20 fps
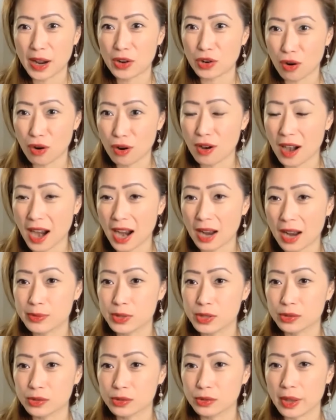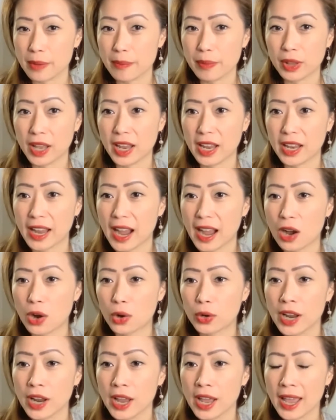about are absolutely playing
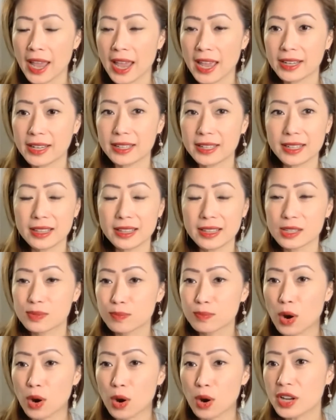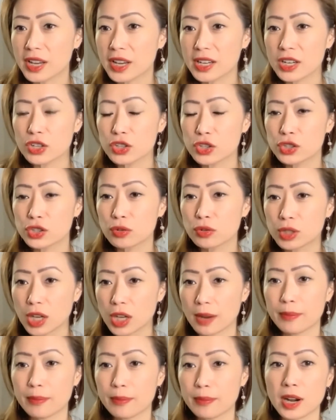out and this market is so
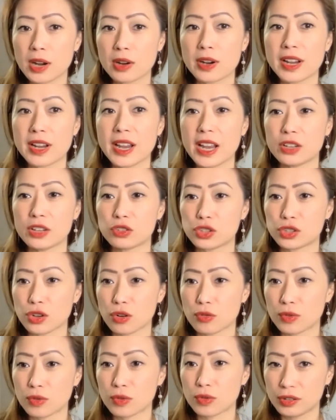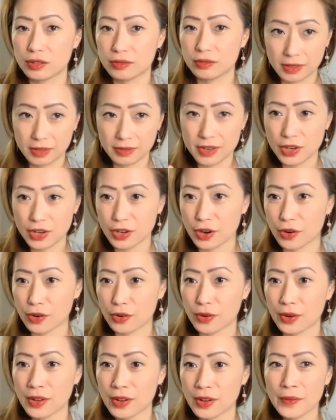temporary and so you
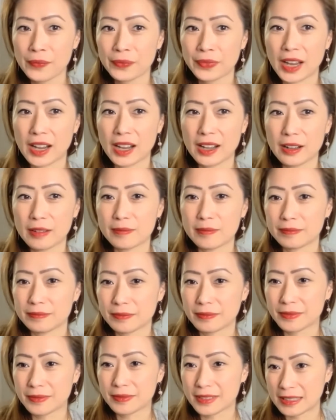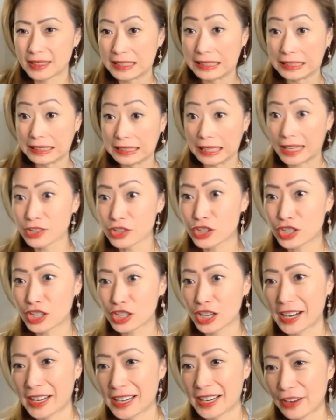know um
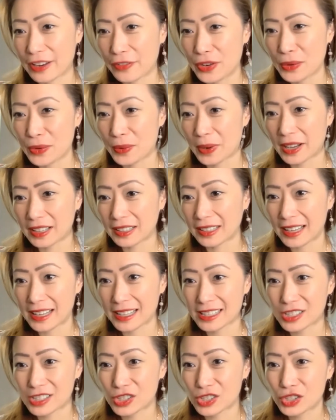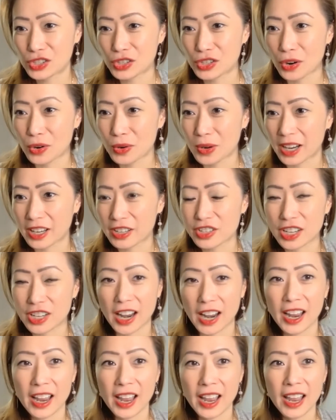gunshotty if you will like it's so
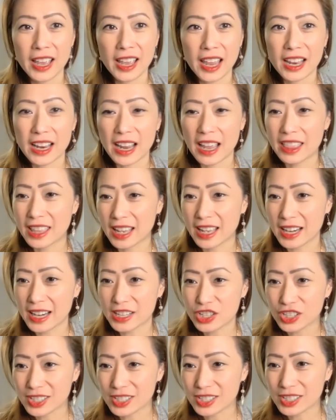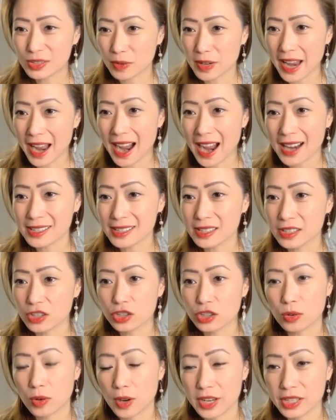gunshot it, that it just reacts in
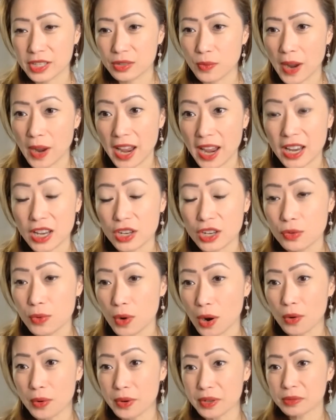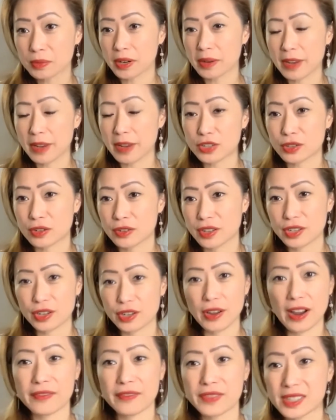this crazy way you always want to make sure that
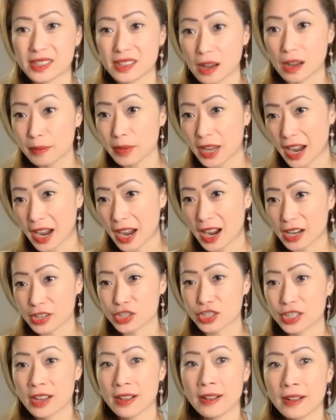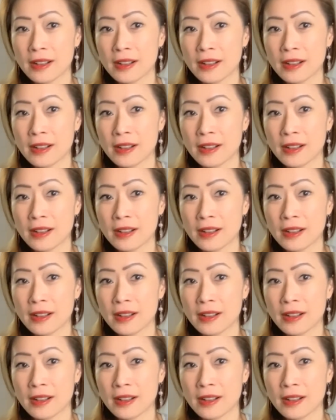you have some cash